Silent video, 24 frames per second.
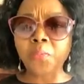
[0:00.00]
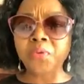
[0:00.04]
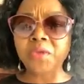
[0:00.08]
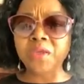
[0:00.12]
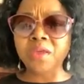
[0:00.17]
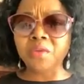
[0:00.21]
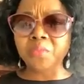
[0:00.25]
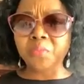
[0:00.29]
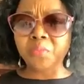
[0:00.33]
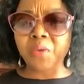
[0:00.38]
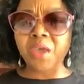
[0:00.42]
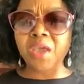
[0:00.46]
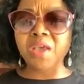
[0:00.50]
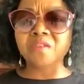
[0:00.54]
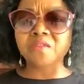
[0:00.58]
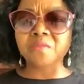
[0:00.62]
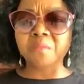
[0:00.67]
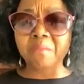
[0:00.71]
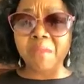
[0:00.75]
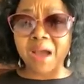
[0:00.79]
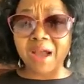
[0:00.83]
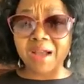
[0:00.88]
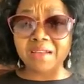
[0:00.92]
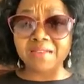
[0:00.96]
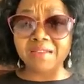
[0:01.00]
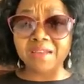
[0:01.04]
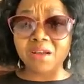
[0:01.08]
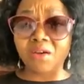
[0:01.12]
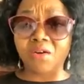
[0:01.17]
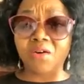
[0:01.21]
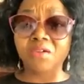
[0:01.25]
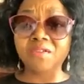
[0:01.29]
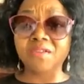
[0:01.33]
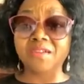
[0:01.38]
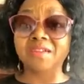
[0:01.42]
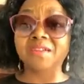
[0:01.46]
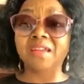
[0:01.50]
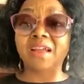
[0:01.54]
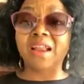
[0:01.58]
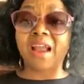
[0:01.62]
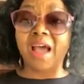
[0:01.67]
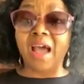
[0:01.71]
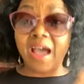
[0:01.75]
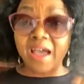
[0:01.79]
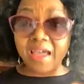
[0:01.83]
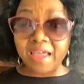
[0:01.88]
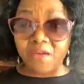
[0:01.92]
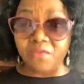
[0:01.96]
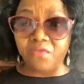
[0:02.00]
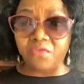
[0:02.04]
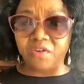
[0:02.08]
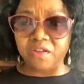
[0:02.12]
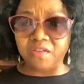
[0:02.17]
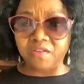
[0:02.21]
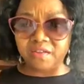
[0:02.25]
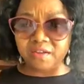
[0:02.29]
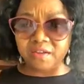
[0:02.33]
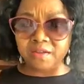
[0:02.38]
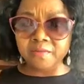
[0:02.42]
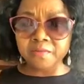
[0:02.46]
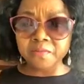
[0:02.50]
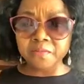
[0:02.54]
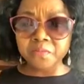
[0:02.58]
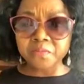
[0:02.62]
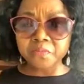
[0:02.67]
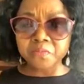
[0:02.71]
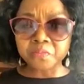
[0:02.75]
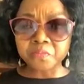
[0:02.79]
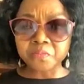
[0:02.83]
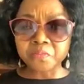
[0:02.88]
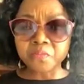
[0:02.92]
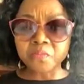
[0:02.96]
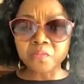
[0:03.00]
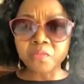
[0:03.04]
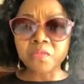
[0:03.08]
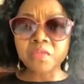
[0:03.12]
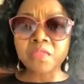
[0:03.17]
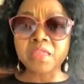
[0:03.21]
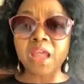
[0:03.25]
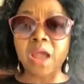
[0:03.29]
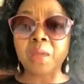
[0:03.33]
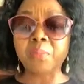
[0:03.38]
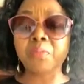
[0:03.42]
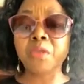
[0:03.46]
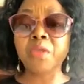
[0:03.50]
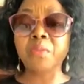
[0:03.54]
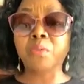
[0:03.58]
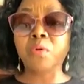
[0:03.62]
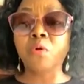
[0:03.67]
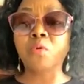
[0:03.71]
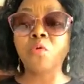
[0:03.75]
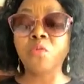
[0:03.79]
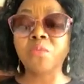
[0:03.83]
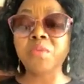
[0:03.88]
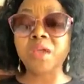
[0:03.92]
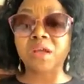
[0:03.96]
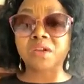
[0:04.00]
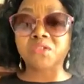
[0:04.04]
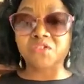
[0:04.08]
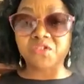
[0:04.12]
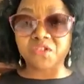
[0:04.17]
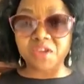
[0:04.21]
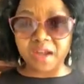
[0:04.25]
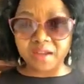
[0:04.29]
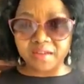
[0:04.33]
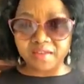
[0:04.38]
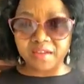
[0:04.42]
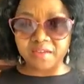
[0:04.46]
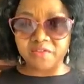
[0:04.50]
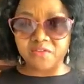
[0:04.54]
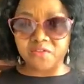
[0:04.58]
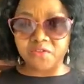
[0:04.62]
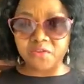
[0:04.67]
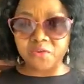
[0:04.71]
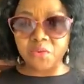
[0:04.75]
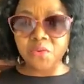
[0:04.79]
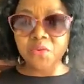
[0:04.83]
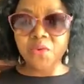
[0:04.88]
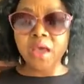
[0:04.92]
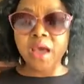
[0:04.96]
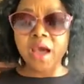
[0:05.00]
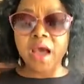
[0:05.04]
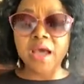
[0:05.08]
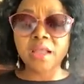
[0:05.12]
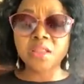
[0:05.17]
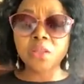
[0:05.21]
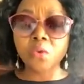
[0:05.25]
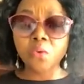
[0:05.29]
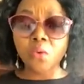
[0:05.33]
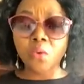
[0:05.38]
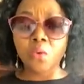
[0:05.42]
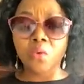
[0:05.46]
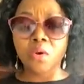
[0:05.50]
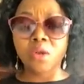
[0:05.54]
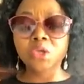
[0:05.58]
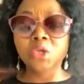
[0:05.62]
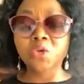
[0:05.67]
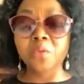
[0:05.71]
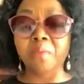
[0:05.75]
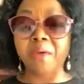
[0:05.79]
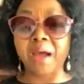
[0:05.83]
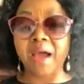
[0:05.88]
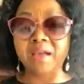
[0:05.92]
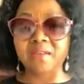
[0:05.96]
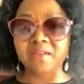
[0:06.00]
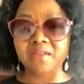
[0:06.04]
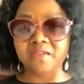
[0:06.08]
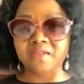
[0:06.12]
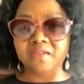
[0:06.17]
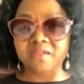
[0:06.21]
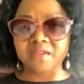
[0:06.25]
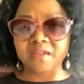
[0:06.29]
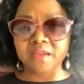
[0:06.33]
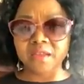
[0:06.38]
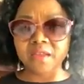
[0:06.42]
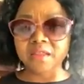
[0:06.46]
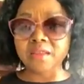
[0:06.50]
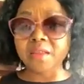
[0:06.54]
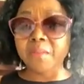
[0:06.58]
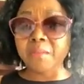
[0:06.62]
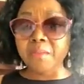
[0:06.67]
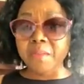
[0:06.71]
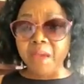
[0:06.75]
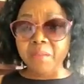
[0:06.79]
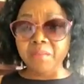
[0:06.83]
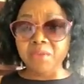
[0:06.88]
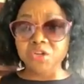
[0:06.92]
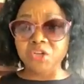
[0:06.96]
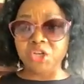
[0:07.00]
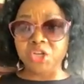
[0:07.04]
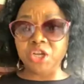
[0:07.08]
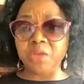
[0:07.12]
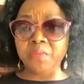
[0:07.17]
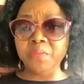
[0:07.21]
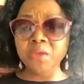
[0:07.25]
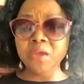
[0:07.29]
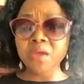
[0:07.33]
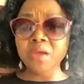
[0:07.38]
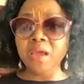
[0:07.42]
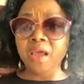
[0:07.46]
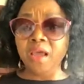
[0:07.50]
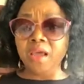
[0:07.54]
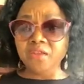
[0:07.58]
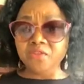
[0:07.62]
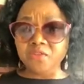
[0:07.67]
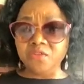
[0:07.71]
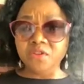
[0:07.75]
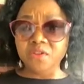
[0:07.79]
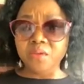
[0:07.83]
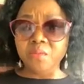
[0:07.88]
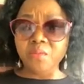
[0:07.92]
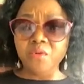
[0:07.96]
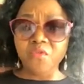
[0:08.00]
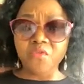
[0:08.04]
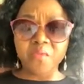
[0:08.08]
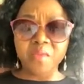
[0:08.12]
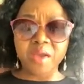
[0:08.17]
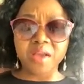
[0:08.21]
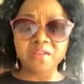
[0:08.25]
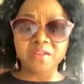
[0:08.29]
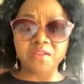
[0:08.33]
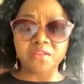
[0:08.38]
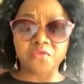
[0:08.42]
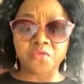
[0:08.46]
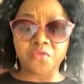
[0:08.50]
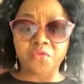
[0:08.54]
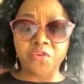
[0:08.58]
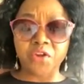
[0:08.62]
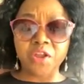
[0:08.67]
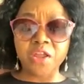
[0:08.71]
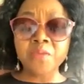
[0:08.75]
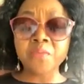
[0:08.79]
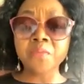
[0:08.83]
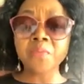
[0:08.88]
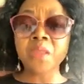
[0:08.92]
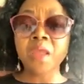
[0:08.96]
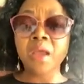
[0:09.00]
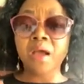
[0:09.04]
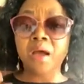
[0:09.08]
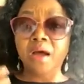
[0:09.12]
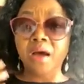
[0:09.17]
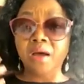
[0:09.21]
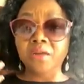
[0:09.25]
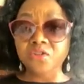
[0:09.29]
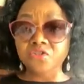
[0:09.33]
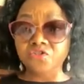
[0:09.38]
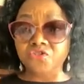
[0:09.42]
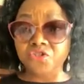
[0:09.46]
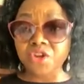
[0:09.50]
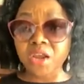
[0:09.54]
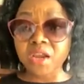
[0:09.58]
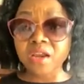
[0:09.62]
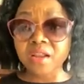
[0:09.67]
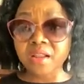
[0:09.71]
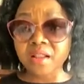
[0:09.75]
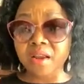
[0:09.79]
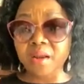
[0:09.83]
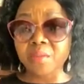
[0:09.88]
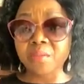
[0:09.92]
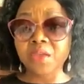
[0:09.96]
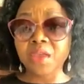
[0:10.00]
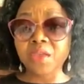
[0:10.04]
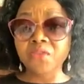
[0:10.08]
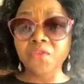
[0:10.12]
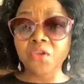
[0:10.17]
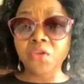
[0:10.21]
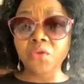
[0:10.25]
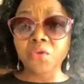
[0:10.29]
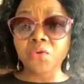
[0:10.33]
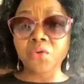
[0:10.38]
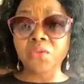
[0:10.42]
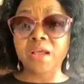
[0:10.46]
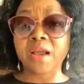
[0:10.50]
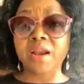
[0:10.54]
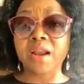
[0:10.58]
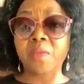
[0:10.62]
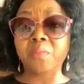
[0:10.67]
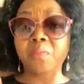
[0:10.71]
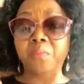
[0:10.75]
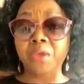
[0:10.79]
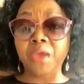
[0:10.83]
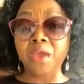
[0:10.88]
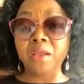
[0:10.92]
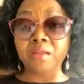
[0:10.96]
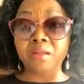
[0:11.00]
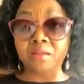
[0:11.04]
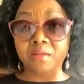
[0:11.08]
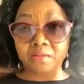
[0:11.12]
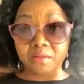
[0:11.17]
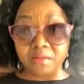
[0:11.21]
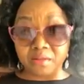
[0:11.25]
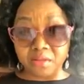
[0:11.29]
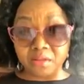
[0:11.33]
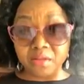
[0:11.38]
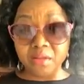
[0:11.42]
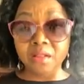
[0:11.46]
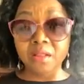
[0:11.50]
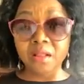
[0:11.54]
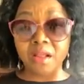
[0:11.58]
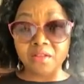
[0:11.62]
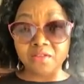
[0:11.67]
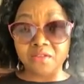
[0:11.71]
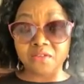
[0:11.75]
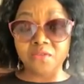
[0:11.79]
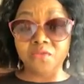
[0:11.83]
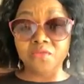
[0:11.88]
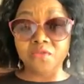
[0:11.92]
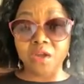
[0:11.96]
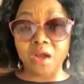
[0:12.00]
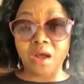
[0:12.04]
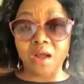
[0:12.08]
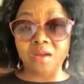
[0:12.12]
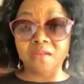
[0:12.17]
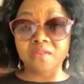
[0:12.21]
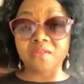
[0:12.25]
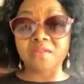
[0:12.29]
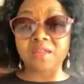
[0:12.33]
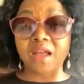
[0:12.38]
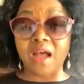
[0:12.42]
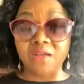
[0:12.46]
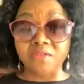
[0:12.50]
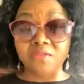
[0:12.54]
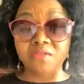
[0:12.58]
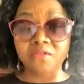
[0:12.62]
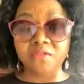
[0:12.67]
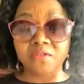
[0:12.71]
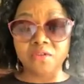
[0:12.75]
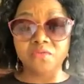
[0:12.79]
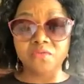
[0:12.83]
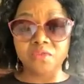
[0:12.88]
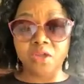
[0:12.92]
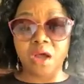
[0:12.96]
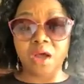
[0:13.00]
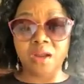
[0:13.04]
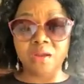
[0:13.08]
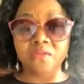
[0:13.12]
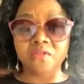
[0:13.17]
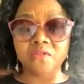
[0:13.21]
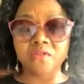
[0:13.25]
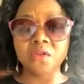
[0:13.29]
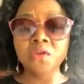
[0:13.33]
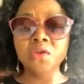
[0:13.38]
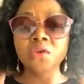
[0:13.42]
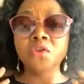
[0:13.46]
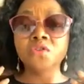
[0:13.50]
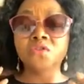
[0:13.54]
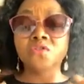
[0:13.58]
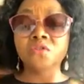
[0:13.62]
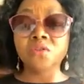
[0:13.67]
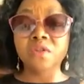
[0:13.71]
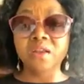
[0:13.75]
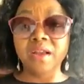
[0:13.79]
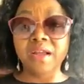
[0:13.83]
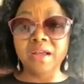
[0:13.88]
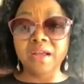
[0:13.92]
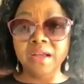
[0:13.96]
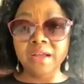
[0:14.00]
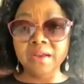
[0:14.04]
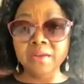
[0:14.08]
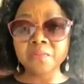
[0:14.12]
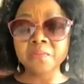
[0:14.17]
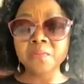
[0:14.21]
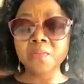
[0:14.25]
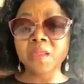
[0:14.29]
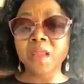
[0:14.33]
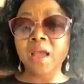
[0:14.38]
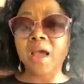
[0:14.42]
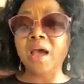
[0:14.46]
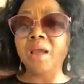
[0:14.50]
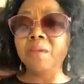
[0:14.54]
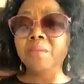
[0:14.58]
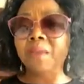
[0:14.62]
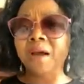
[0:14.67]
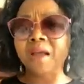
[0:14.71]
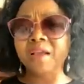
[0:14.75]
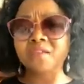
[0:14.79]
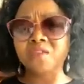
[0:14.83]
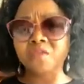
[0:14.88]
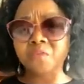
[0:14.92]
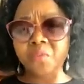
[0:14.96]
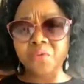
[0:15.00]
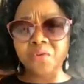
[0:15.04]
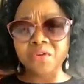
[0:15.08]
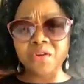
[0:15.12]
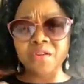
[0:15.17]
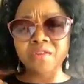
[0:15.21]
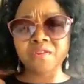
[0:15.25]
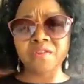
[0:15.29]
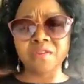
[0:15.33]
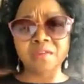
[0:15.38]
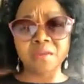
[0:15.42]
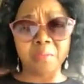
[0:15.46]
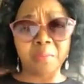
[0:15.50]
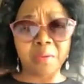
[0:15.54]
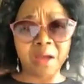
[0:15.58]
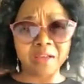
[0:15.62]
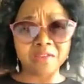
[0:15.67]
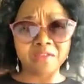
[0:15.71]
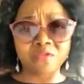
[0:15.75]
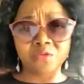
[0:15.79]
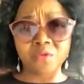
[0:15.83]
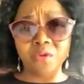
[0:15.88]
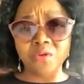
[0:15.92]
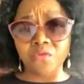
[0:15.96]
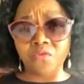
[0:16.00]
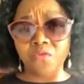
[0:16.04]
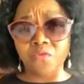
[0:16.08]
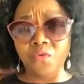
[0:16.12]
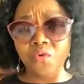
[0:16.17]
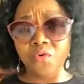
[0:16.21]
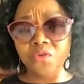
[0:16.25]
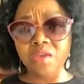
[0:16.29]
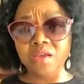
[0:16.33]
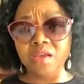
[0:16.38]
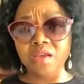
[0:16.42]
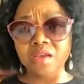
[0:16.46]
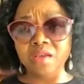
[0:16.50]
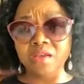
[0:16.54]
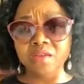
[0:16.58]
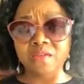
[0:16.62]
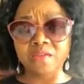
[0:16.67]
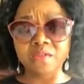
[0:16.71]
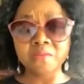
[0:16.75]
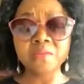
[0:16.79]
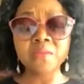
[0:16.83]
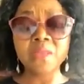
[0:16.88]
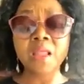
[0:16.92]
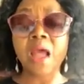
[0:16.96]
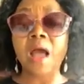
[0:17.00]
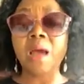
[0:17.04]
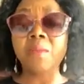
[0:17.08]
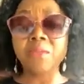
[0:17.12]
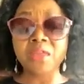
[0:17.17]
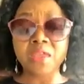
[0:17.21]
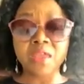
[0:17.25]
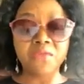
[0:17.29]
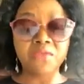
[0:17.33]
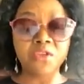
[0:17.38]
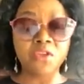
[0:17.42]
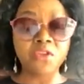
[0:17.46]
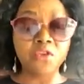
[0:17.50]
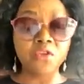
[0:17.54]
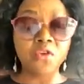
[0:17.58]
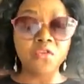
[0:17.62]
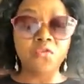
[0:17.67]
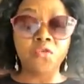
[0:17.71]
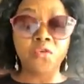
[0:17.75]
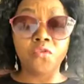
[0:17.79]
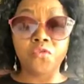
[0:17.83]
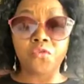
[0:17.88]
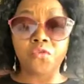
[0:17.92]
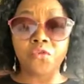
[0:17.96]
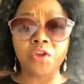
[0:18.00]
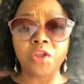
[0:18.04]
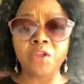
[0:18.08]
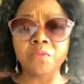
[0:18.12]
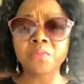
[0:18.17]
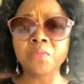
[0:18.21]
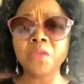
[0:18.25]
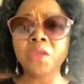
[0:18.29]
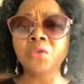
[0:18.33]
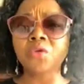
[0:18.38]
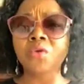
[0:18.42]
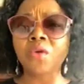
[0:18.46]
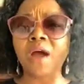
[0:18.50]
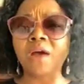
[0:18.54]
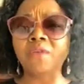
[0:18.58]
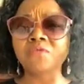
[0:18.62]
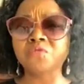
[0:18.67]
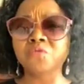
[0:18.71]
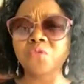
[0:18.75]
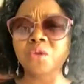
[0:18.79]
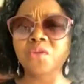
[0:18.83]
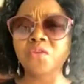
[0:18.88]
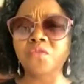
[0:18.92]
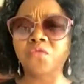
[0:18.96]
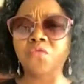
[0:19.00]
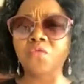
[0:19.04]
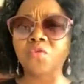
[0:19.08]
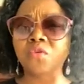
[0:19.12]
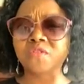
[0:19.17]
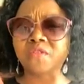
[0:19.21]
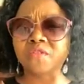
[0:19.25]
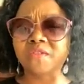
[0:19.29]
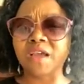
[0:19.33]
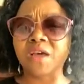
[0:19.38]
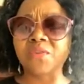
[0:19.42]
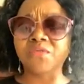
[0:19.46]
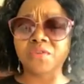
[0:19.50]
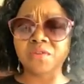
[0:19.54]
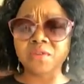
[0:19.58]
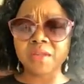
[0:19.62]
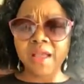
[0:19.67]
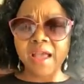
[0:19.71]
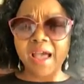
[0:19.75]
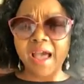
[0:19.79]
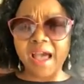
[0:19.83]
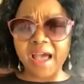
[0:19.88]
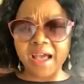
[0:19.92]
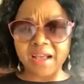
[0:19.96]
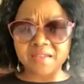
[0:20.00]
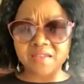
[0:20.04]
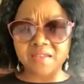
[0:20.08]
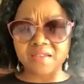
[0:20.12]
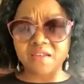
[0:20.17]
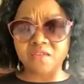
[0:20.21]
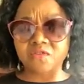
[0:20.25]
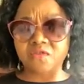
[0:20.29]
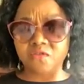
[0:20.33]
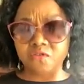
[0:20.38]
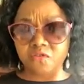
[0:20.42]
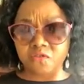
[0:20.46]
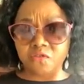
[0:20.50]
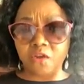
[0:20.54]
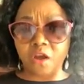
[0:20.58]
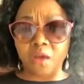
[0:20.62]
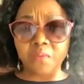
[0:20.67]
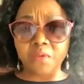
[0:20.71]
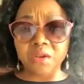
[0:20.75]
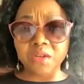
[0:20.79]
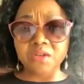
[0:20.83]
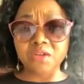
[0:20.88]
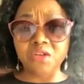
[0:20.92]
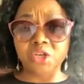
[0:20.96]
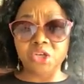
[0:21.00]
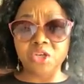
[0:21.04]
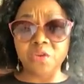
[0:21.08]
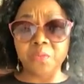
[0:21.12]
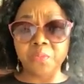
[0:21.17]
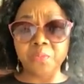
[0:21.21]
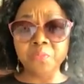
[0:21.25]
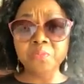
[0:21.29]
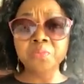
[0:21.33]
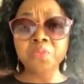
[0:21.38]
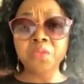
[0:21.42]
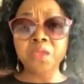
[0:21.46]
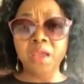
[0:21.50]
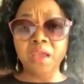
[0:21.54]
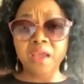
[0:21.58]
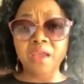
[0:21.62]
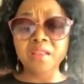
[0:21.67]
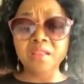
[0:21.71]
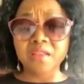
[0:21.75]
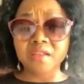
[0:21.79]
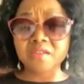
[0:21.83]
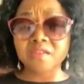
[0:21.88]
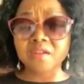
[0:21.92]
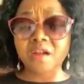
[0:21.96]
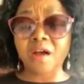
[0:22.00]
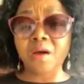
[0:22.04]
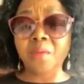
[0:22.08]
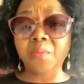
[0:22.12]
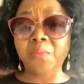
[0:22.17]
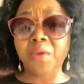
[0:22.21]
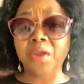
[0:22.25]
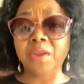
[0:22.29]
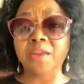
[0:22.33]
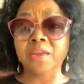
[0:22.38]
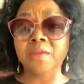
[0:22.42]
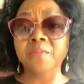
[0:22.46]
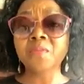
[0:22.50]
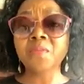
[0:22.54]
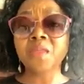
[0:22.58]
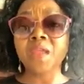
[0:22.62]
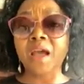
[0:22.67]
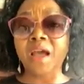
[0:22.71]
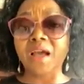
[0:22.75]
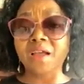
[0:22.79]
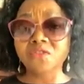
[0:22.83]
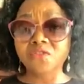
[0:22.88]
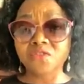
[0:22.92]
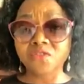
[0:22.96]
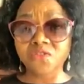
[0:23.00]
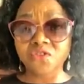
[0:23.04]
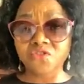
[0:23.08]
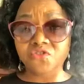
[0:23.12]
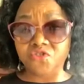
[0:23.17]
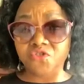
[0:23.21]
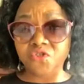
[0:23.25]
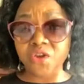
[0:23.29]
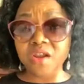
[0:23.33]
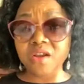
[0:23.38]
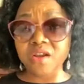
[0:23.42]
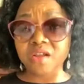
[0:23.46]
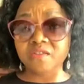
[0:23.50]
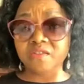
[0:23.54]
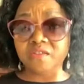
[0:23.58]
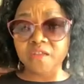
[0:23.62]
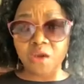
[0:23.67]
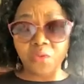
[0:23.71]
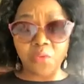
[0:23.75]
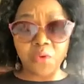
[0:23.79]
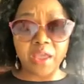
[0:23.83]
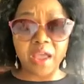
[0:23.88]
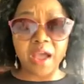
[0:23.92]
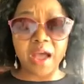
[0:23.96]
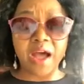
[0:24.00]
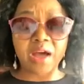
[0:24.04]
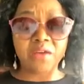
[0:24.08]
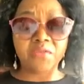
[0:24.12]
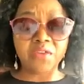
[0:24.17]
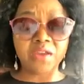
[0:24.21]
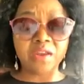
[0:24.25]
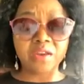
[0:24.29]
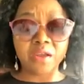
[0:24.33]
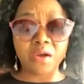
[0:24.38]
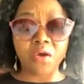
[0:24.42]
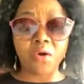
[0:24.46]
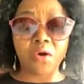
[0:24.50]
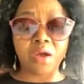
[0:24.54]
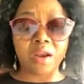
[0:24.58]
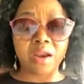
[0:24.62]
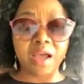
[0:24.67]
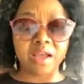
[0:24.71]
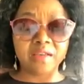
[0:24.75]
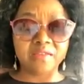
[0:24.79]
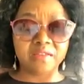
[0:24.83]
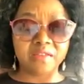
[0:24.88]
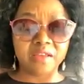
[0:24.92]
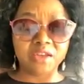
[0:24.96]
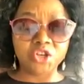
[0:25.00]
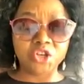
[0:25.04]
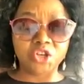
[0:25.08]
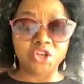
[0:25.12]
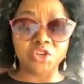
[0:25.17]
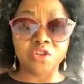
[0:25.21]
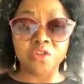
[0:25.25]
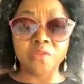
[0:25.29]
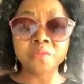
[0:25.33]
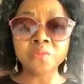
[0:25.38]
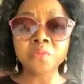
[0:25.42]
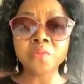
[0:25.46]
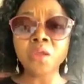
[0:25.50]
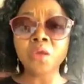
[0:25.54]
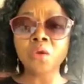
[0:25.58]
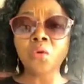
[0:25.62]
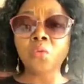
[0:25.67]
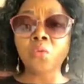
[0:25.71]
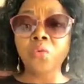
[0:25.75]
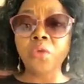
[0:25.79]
copy and paste marketing content that I have written, that people will be attracted to, and they will want to buy this tea. The membership into the movement is free. The training that I'm giving you, that I paid lots of dollars, thousands of dollars to learn, and my experience in the past 24 years, I'm giving you for free. You have 24/7 access to top leadership in this company and to the trainers that we have in the organization.